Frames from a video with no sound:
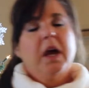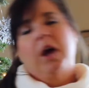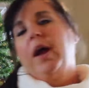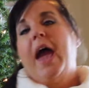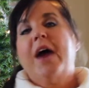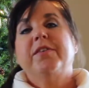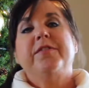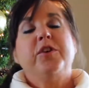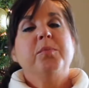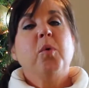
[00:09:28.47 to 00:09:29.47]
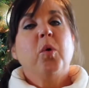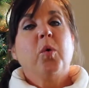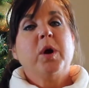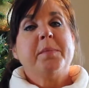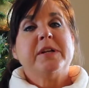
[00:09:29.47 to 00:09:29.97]
Okay, I have a few more
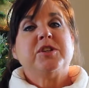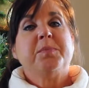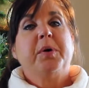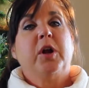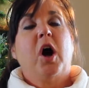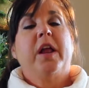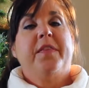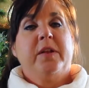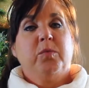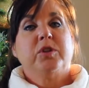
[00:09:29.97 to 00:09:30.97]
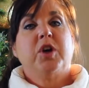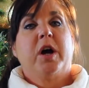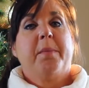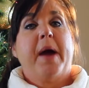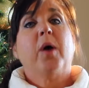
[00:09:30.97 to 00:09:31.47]
ornaments to put on, and then we'll
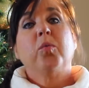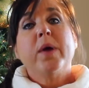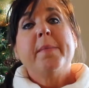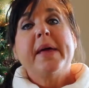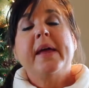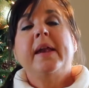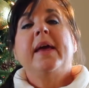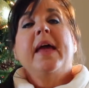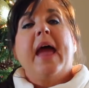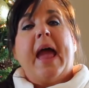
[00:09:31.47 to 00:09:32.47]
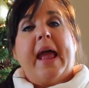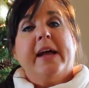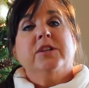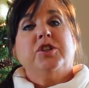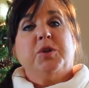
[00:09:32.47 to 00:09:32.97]
talk about ribbon
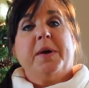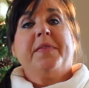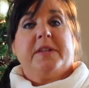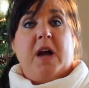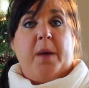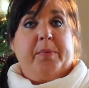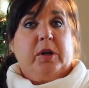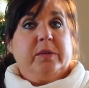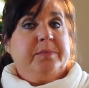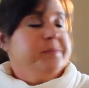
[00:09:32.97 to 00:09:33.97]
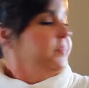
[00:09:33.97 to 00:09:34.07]
and doing the topper.